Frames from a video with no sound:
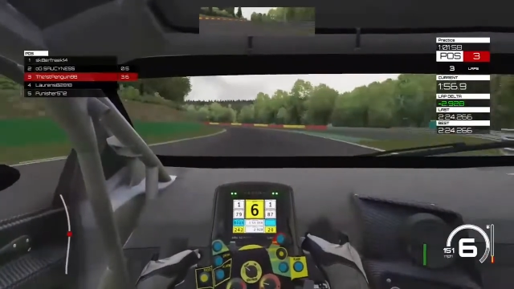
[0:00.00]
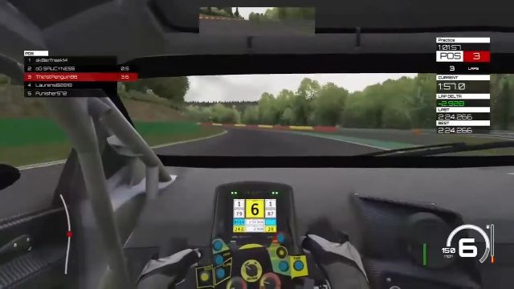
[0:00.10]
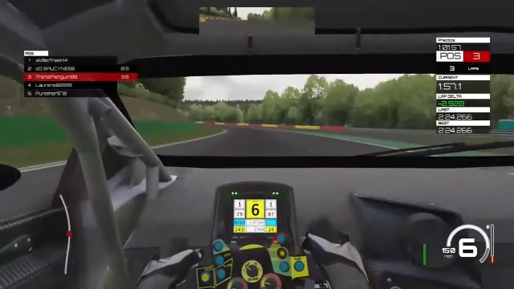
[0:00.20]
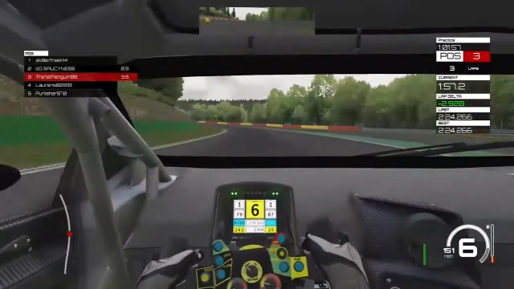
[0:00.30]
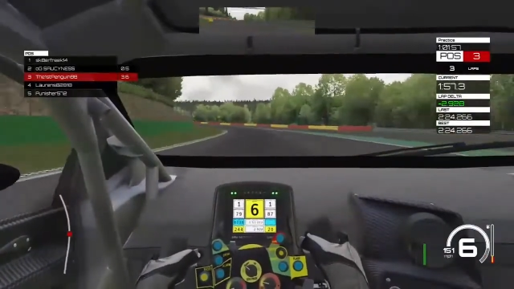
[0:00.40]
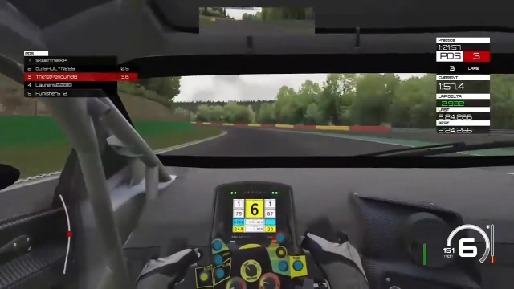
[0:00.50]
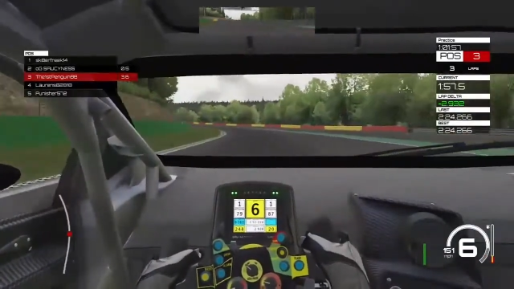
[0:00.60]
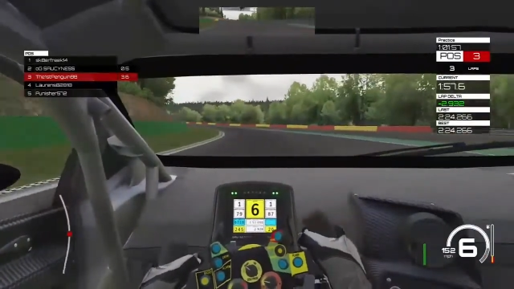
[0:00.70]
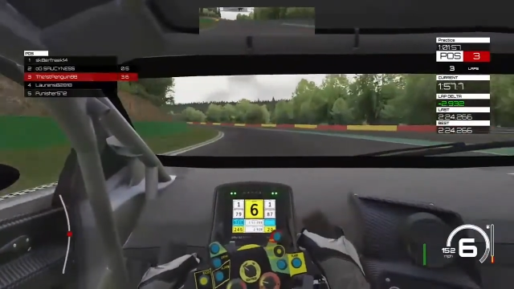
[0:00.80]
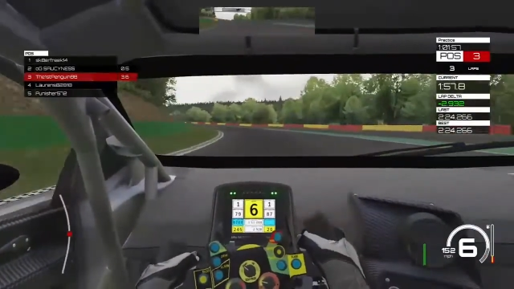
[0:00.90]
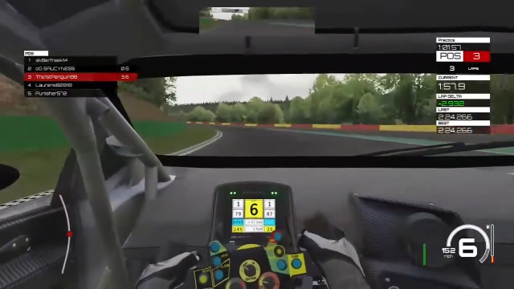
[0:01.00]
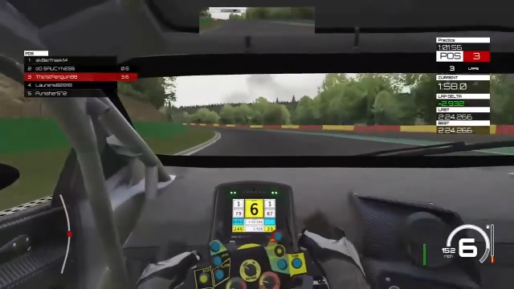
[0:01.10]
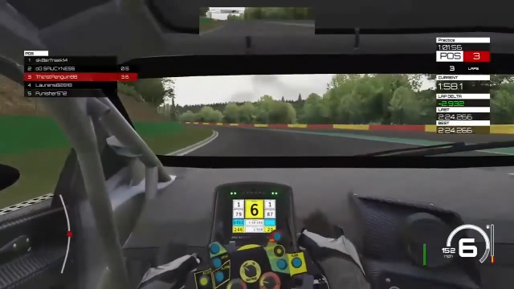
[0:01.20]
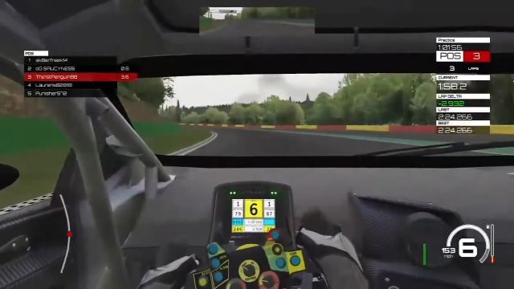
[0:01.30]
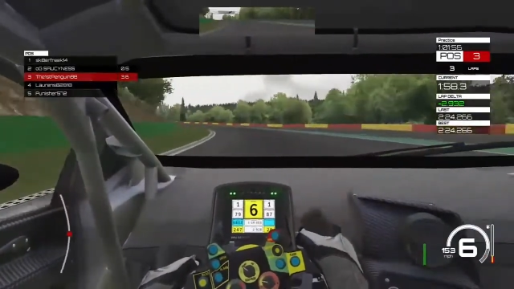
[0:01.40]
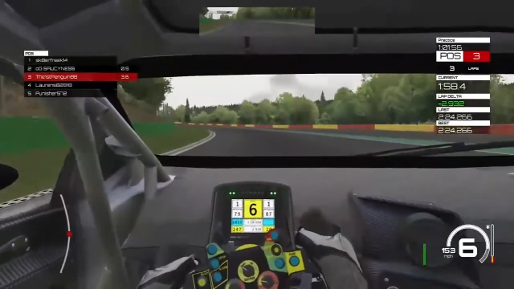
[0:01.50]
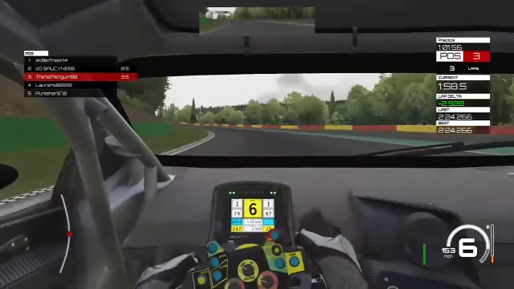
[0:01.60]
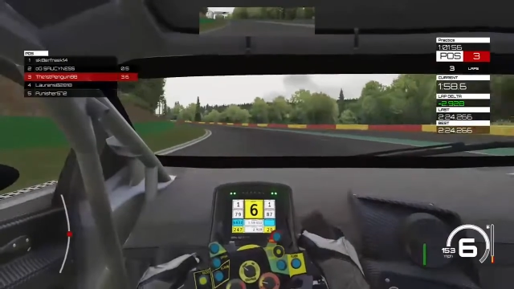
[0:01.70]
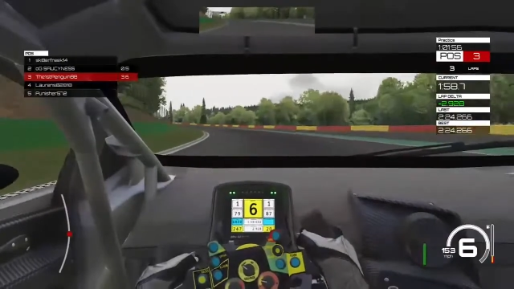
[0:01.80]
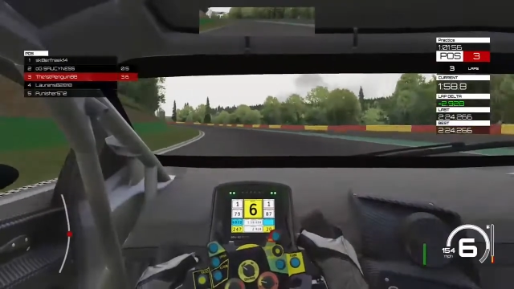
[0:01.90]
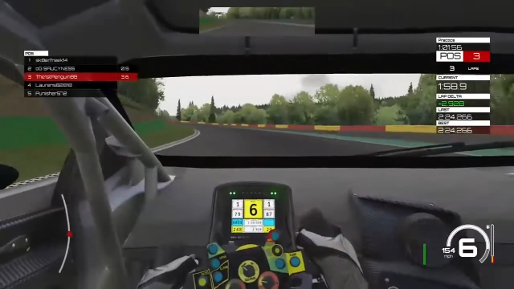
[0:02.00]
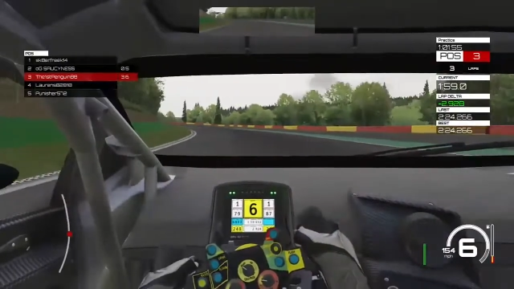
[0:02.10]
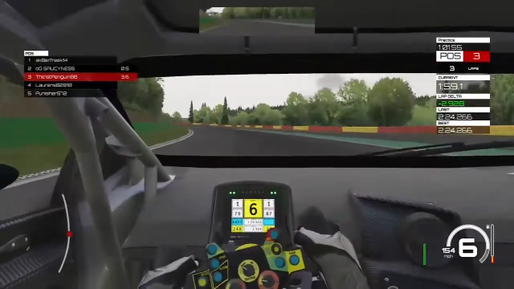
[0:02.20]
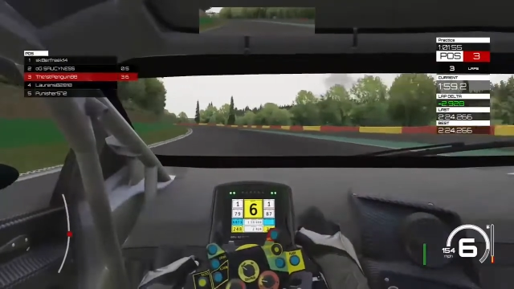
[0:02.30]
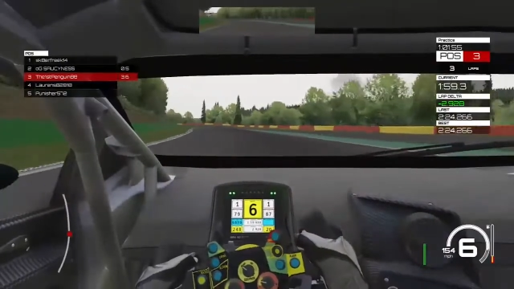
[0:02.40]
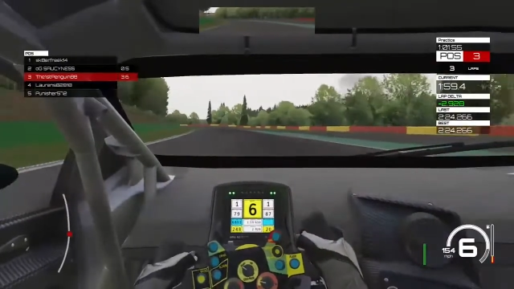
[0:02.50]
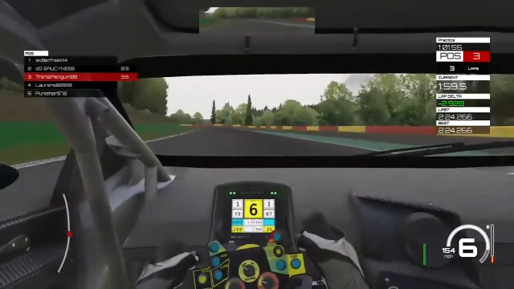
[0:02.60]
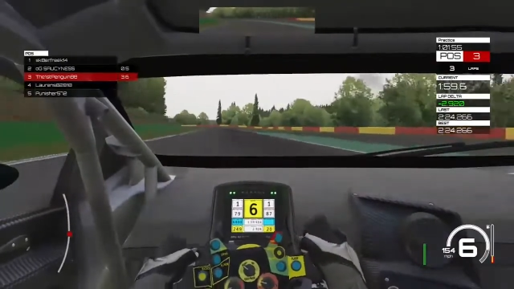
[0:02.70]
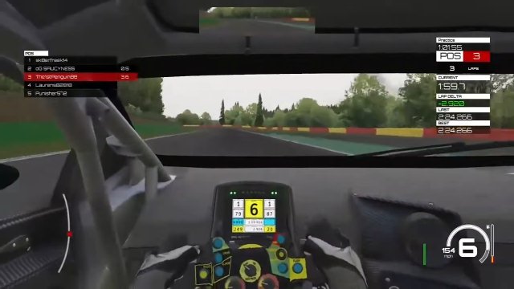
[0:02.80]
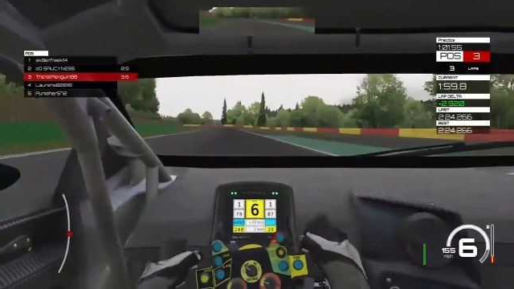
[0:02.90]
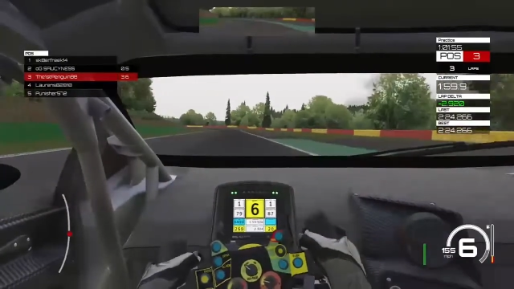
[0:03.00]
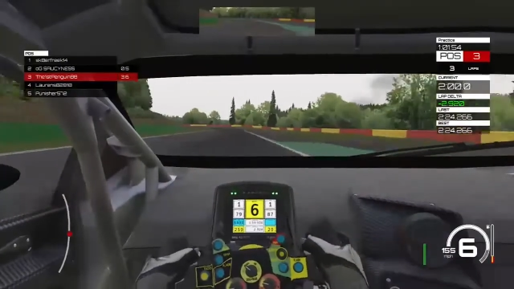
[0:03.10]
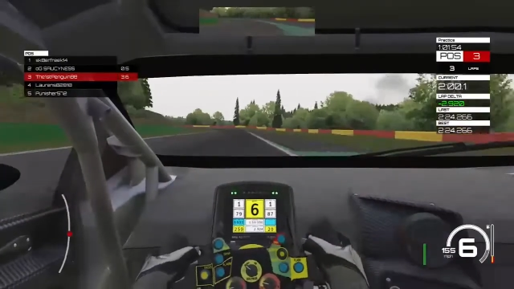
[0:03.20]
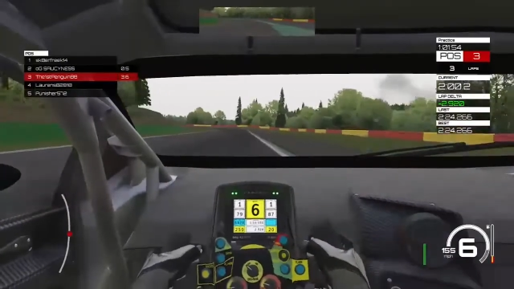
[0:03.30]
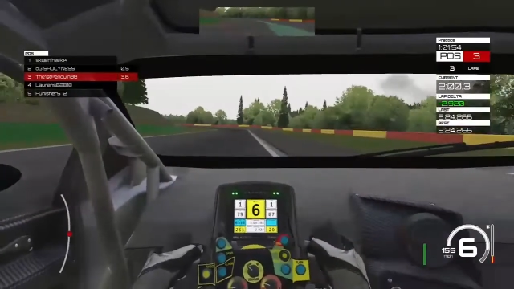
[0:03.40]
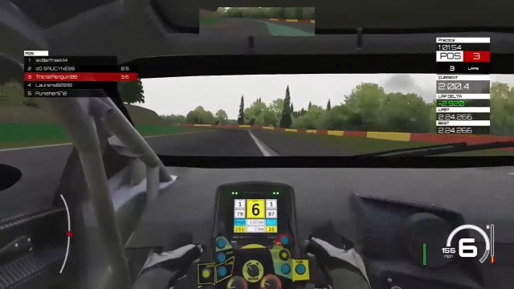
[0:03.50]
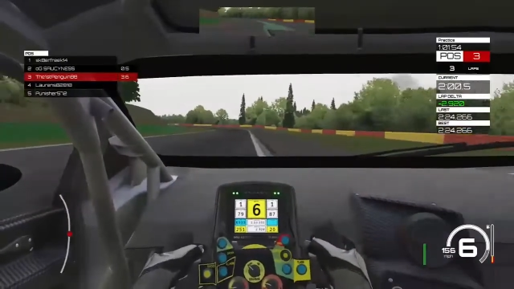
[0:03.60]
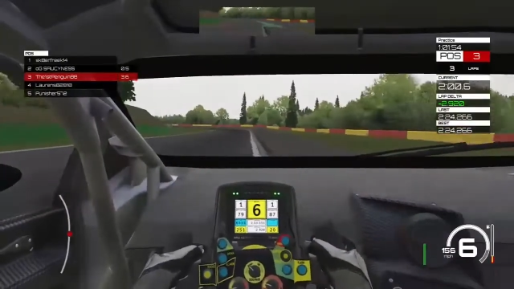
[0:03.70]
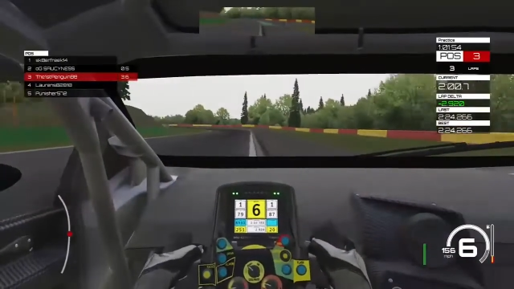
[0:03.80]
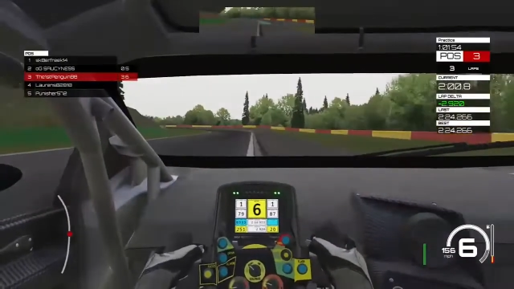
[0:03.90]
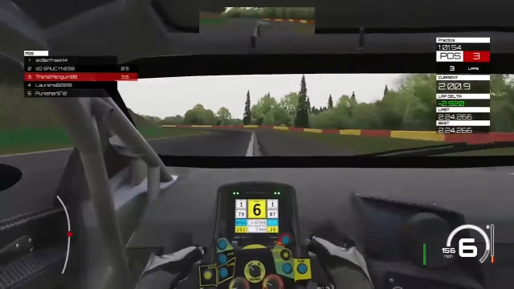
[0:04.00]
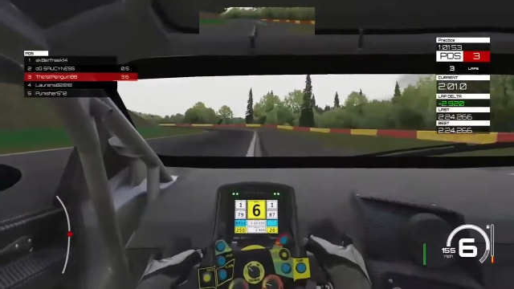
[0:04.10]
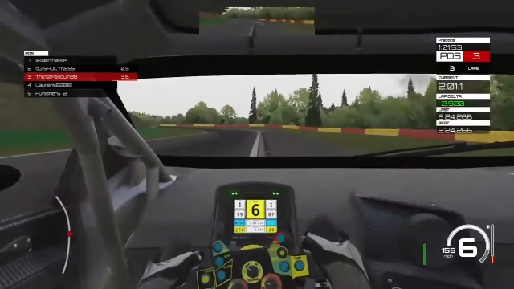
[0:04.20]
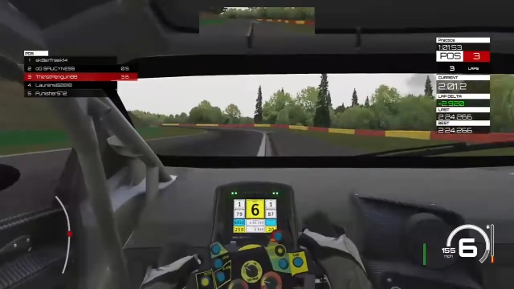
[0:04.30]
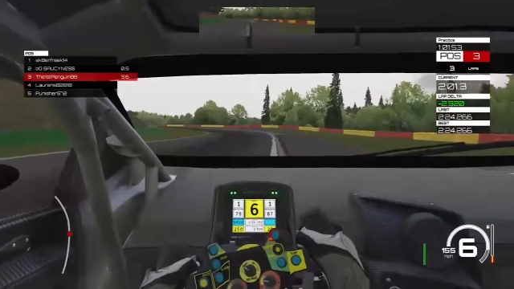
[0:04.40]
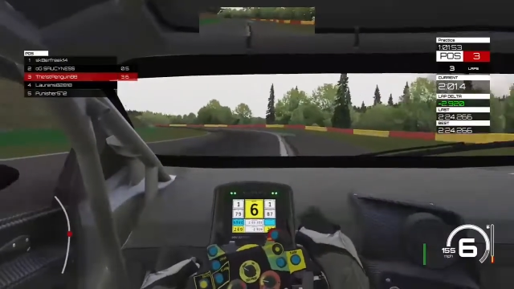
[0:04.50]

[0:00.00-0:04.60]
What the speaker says: No face is visible, so there are no lips to read.